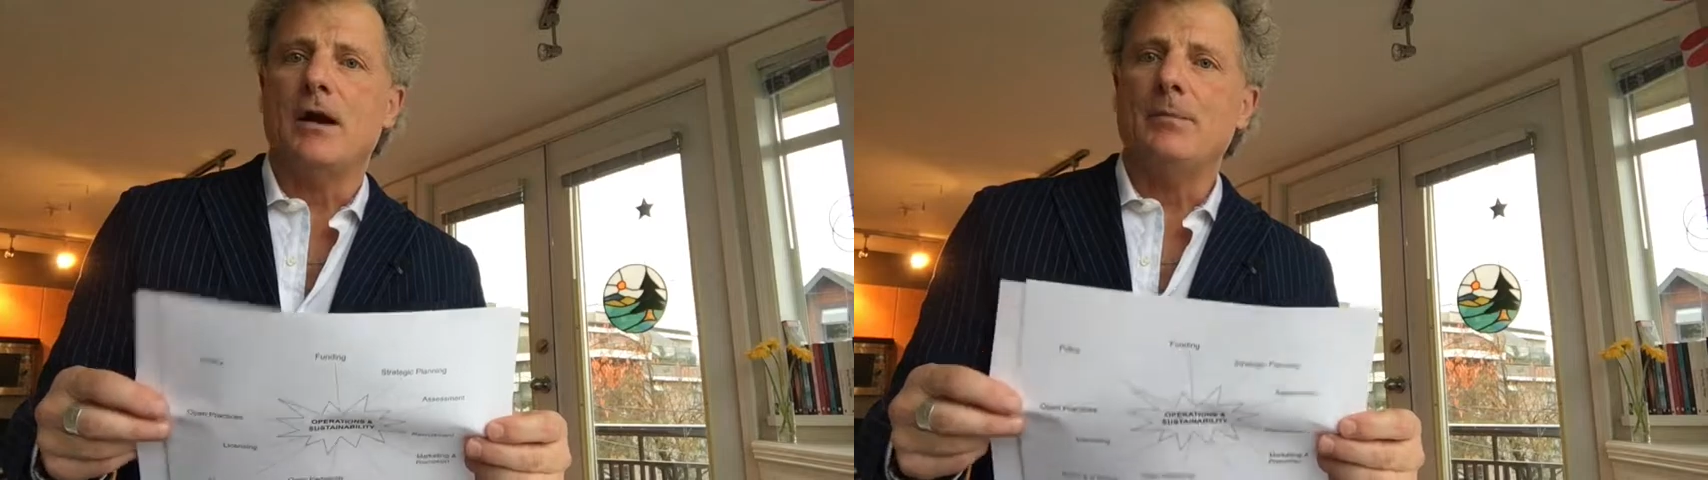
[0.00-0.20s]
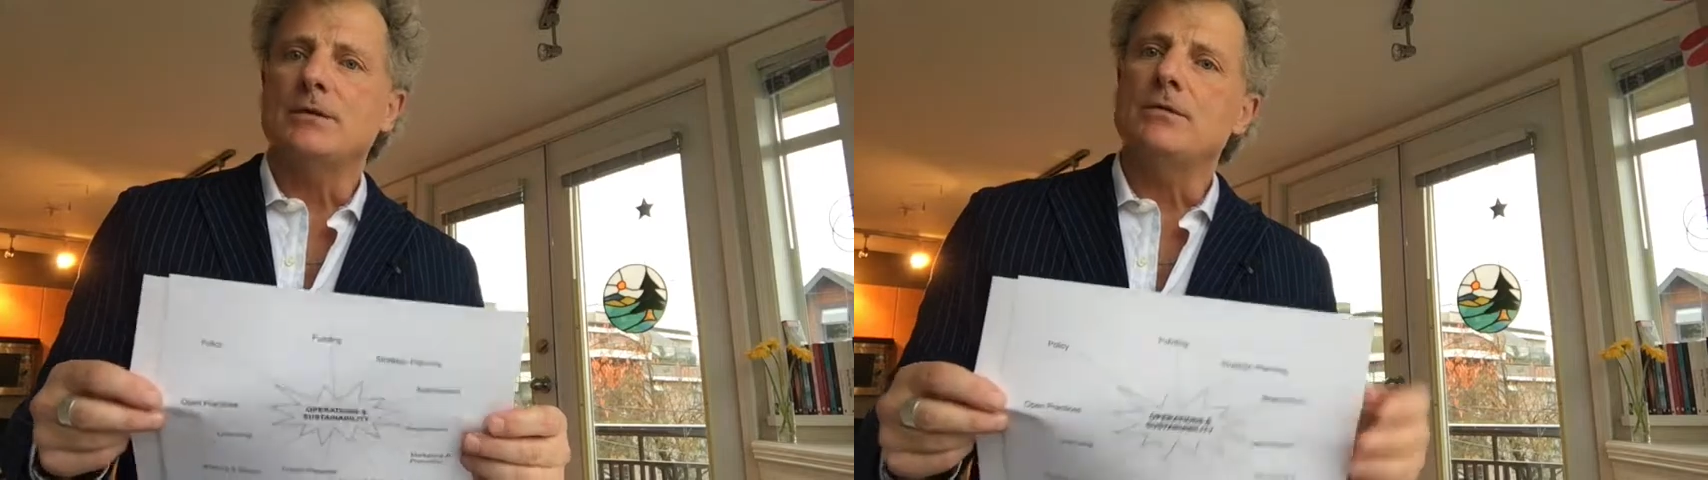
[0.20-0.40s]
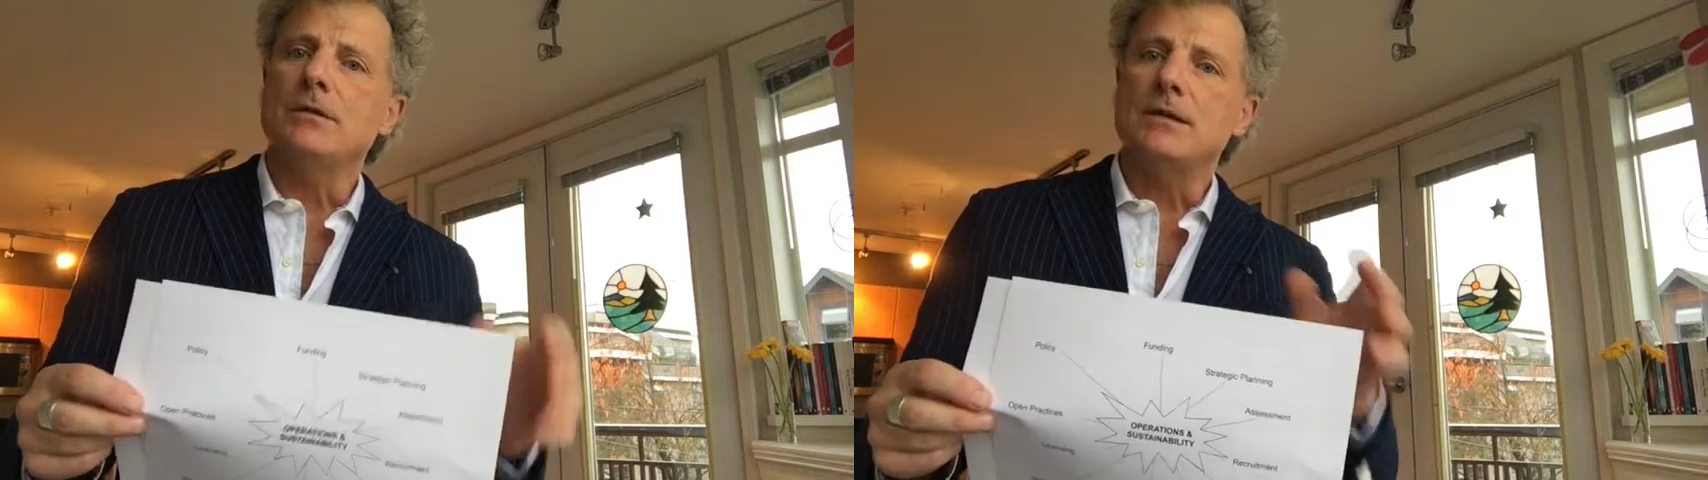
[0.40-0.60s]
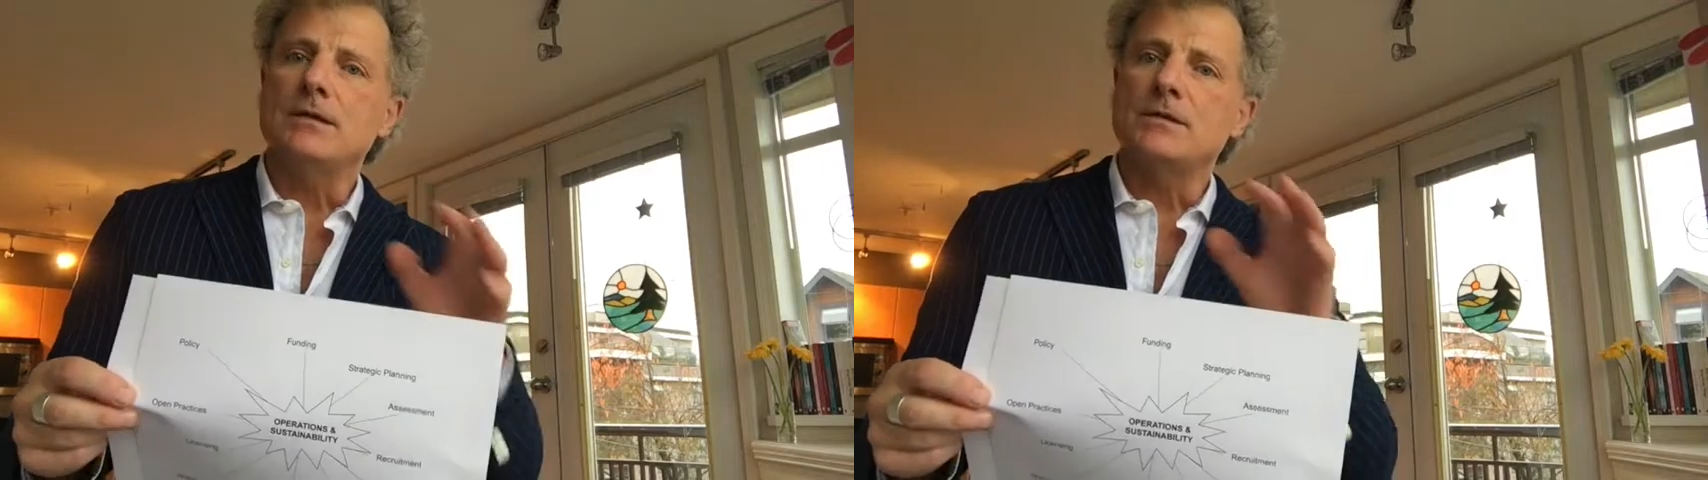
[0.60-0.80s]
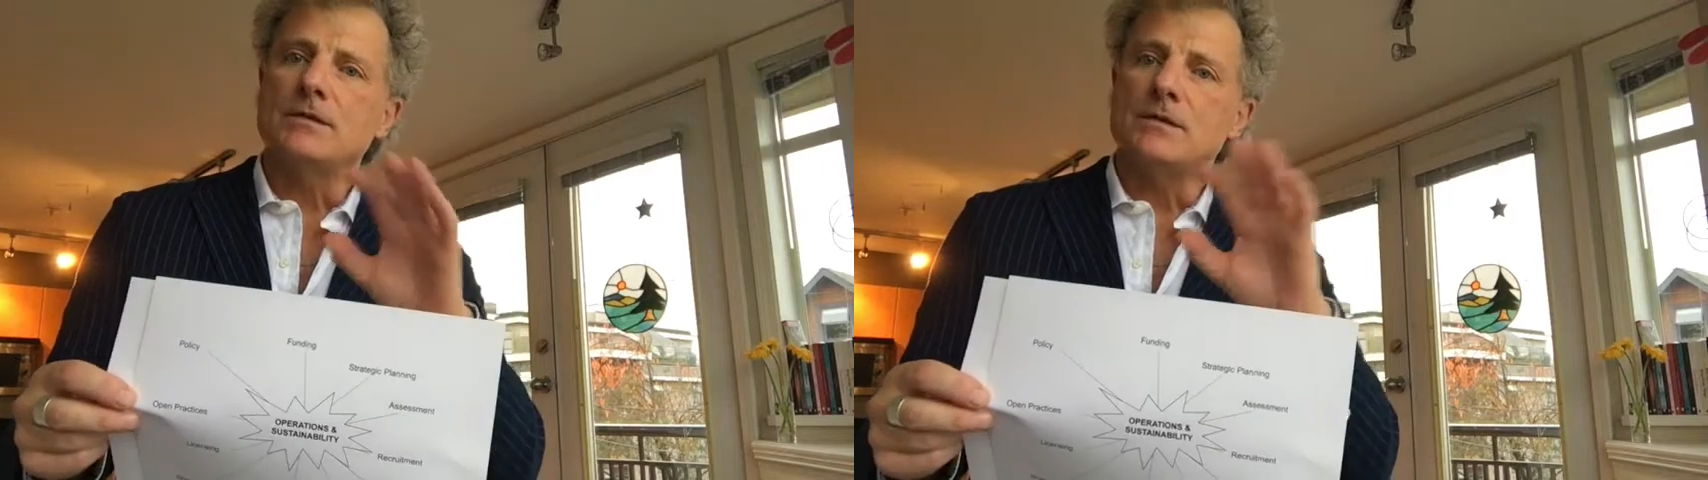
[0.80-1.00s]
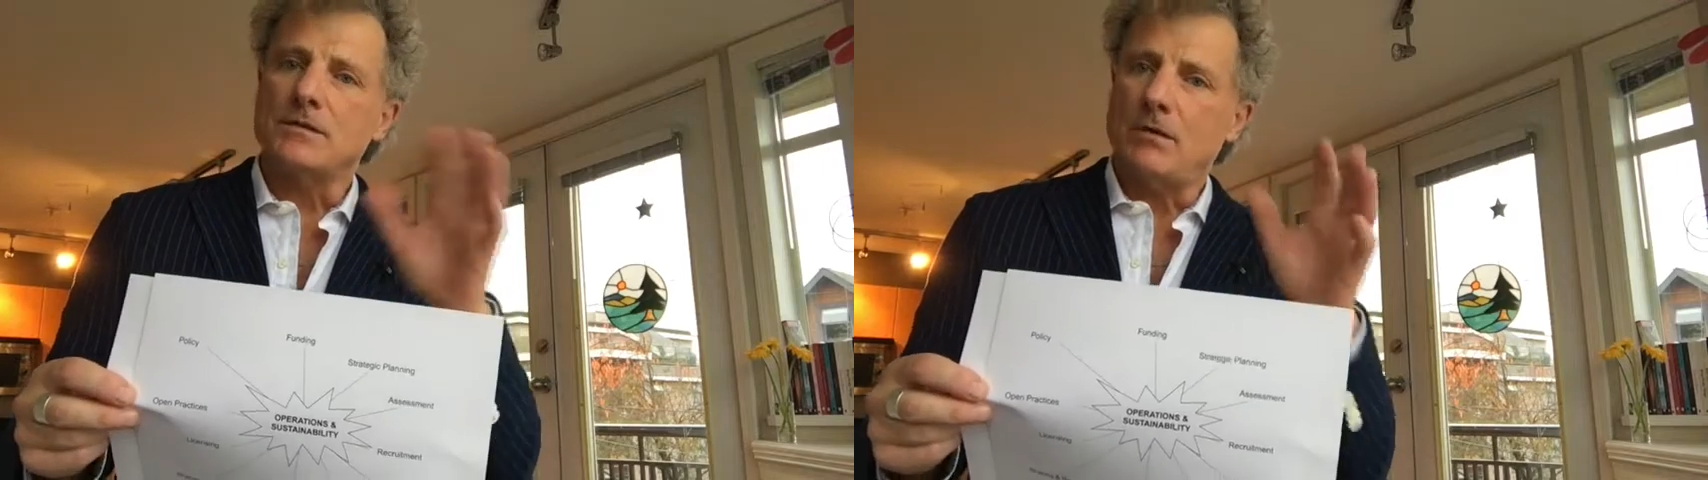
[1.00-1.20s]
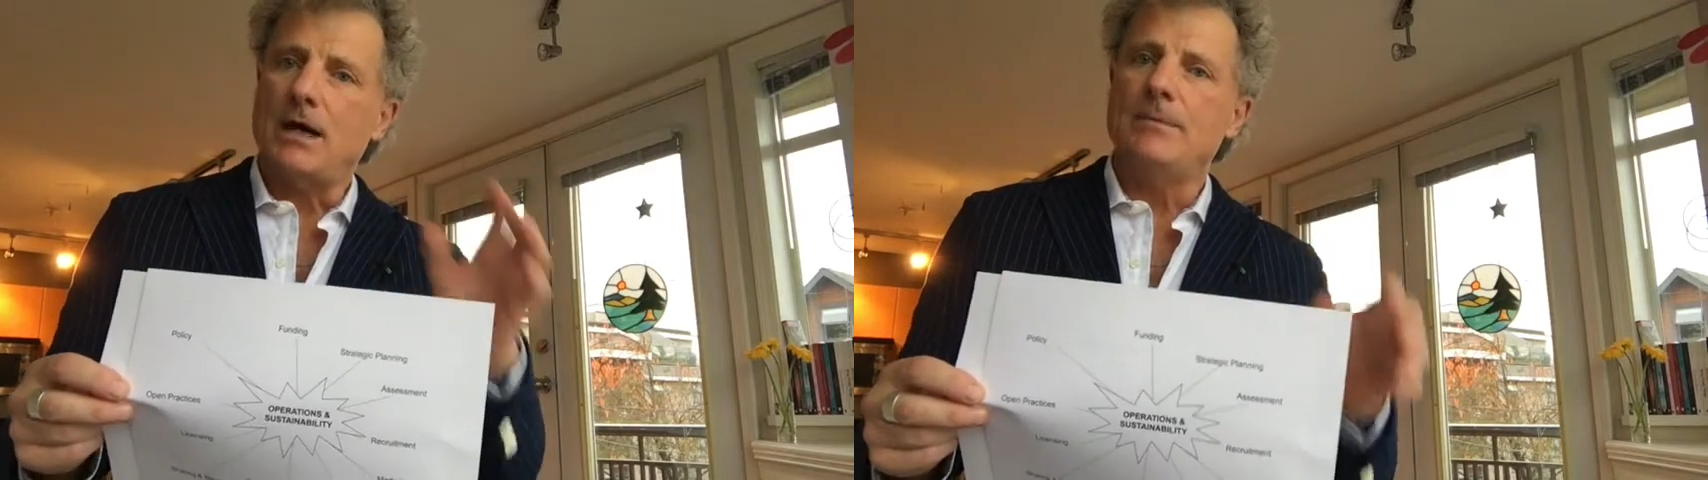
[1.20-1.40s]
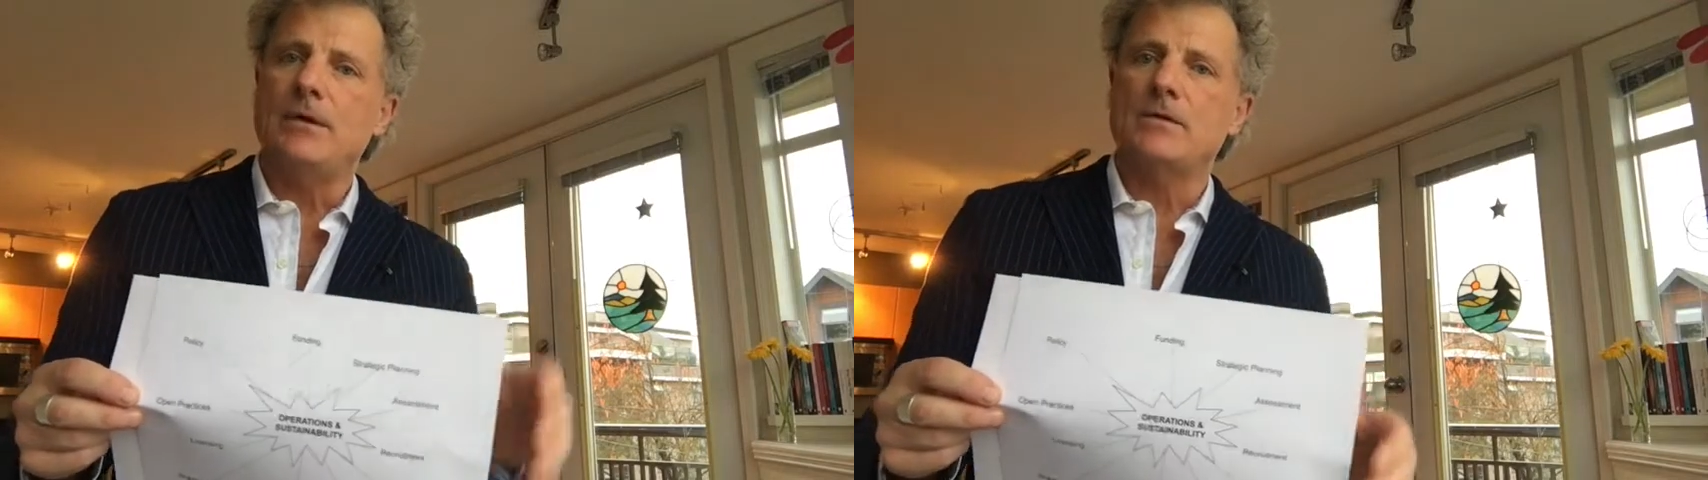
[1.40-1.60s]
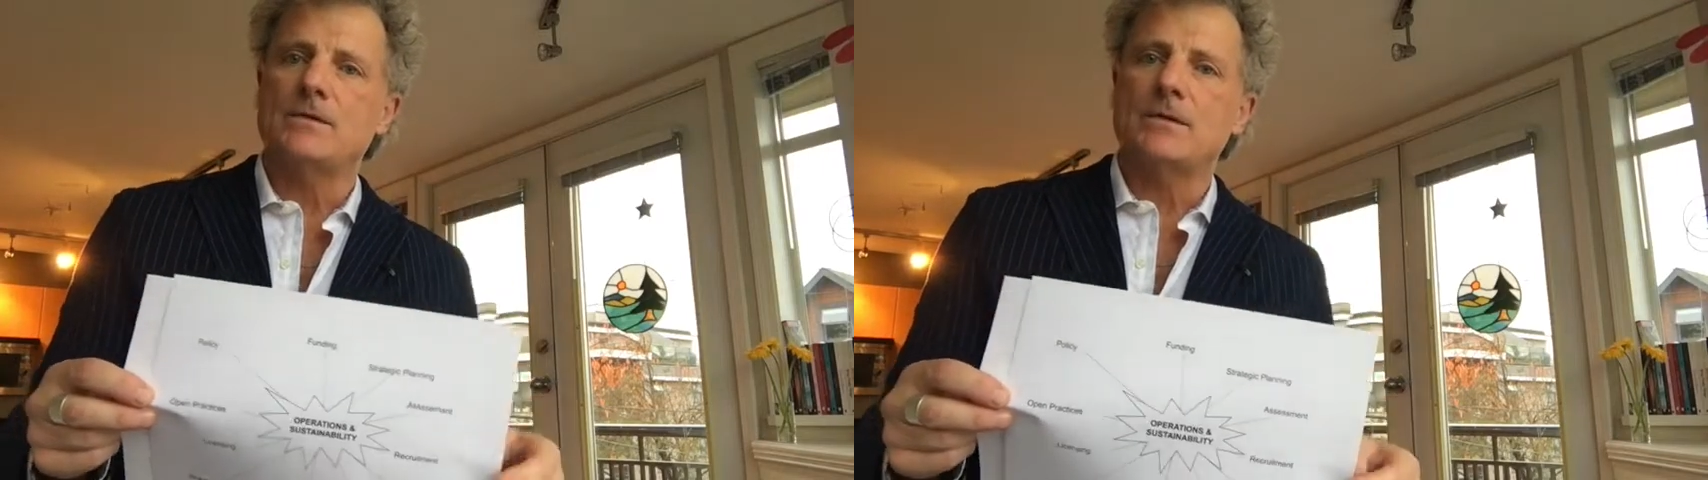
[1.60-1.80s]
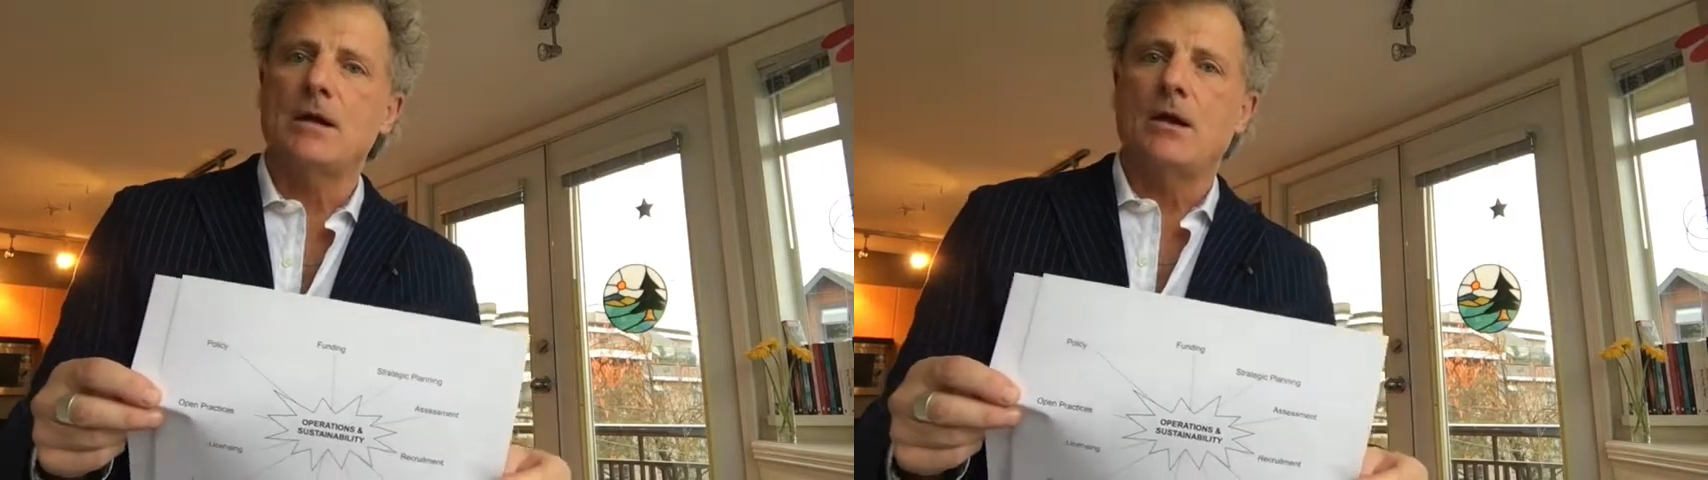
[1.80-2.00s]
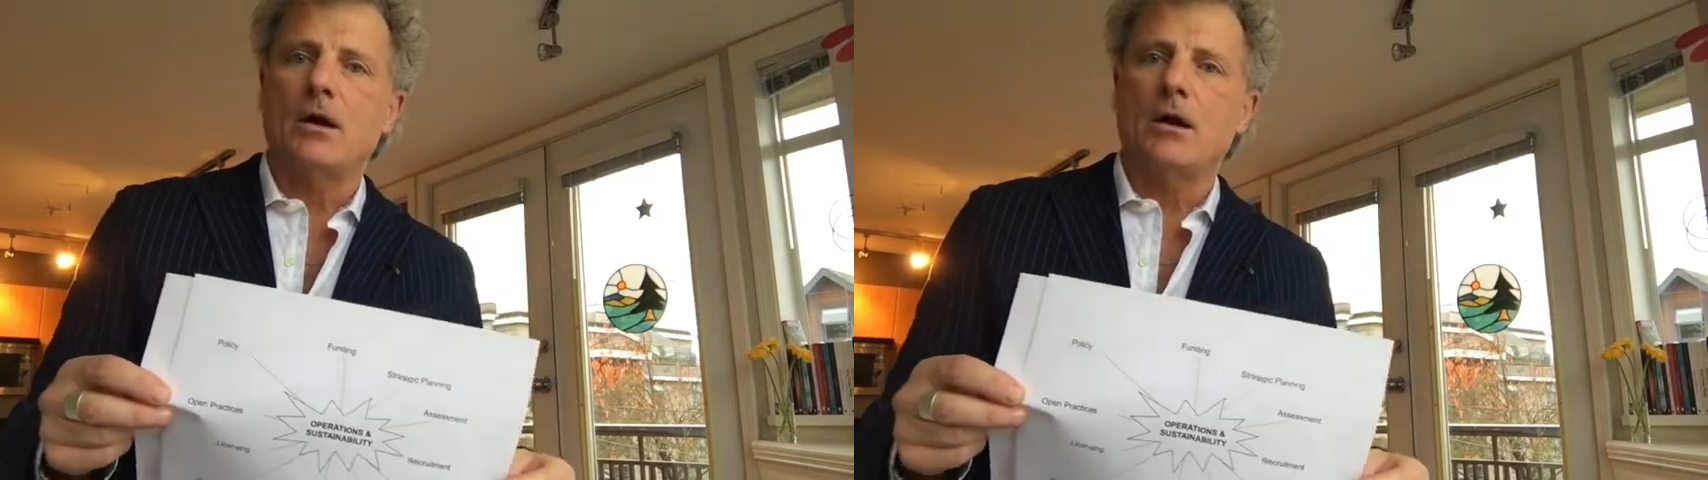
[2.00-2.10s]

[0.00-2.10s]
opportunity to describe those